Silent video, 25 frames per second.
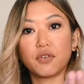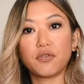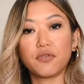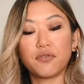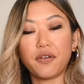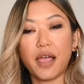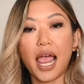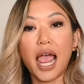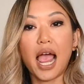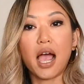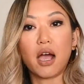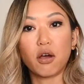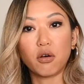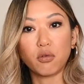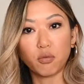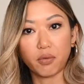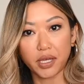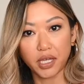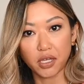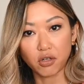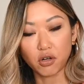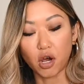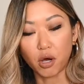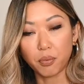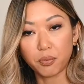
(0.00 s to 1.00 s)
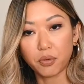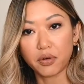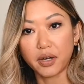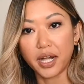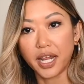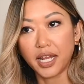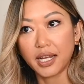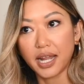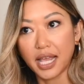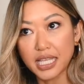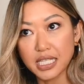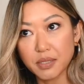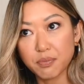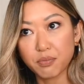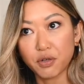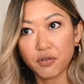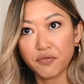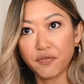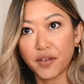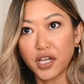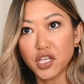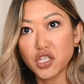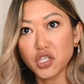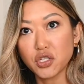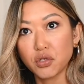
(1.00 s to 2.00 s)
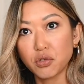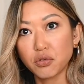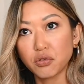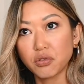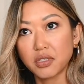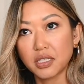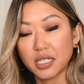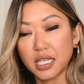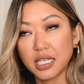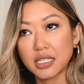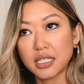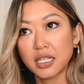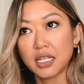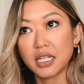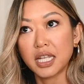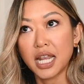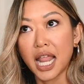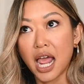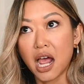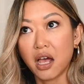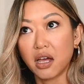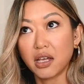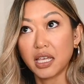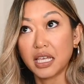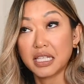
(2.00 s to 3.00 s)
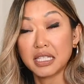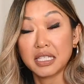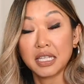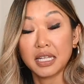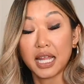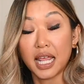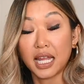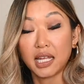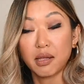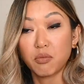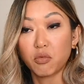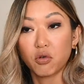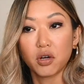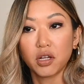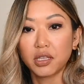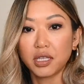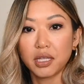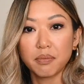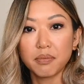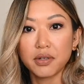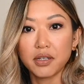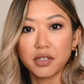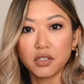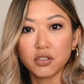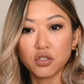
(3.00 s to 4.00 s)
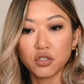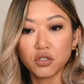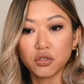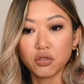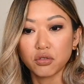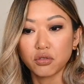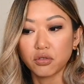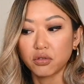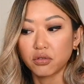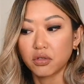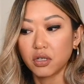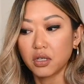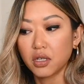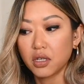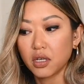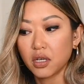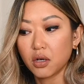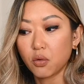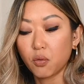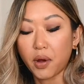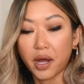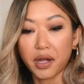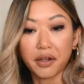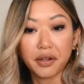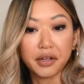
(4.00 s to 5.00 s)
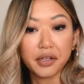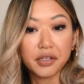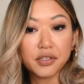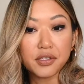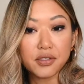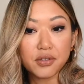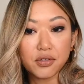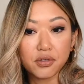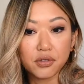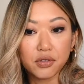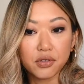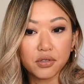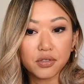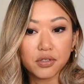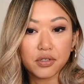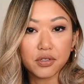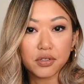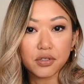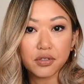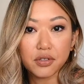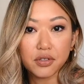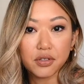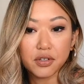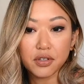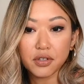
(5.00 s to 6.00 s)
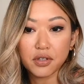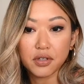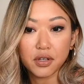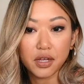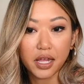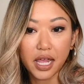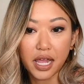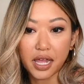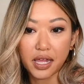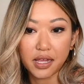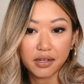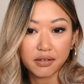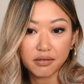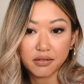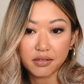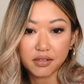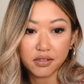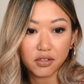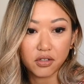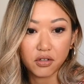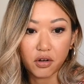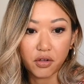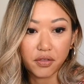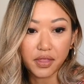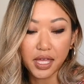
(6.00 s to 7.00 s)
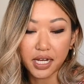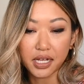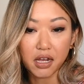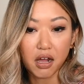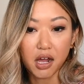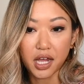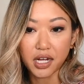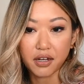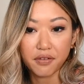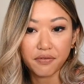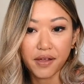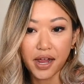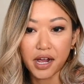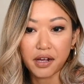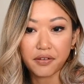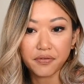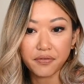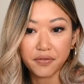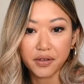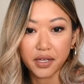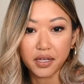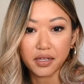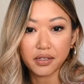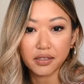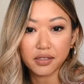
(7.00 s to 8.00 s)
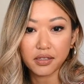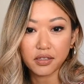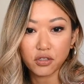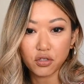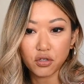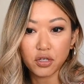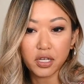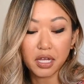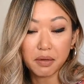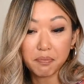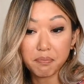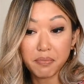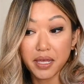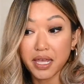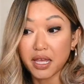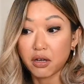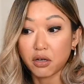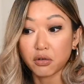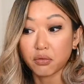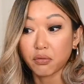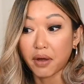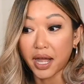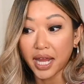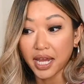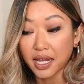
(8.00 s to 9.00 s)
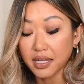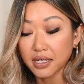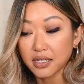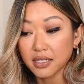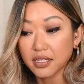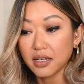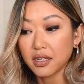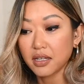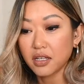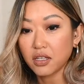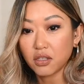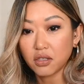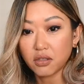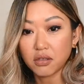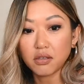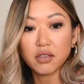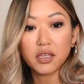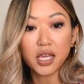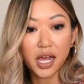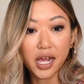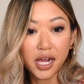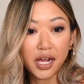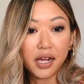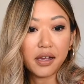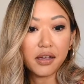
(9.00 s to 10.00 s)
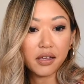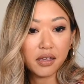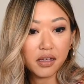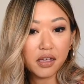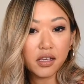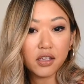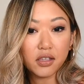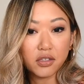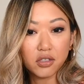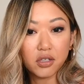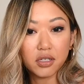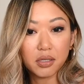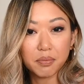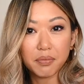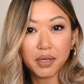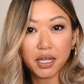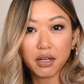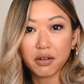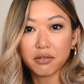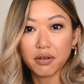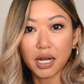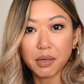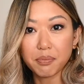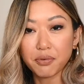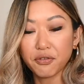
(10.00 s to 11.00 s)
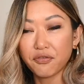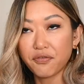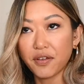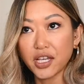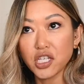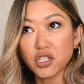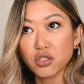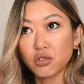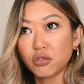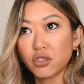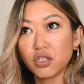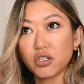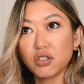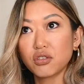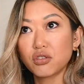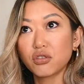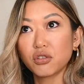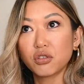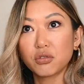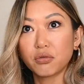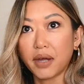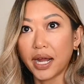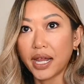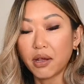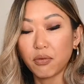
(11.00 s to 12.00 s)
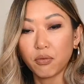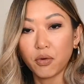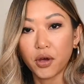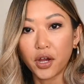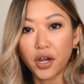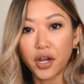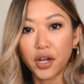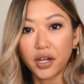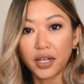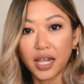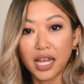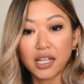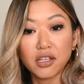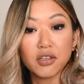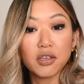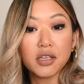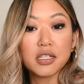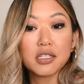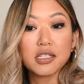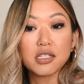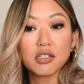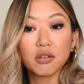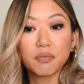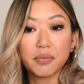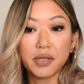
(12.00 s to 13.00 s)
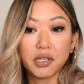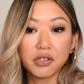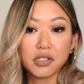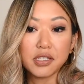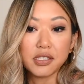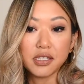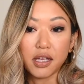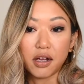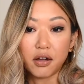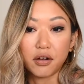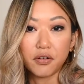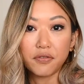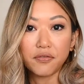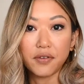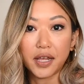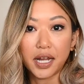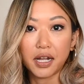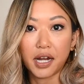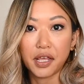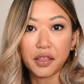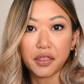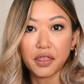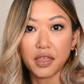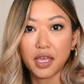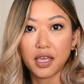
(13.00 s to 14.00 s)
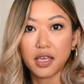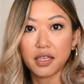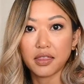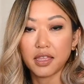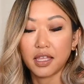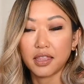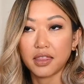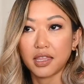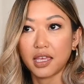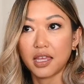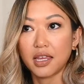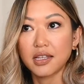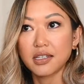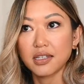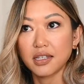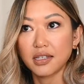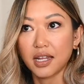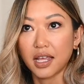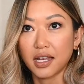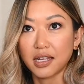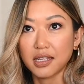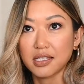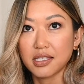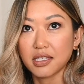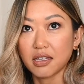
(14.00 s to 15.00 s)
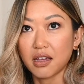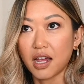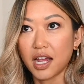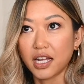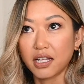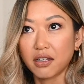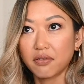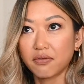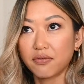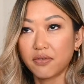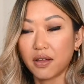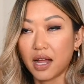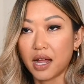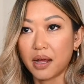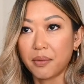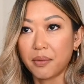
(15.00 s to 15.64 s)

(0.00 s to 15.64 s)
of how we can operate as professionals isn't anymore limited to wearing a suit and that kind of outfit. You can be a great you can be a great professional, you can do great work, and you can still be yourself. And I think that the internet is kind of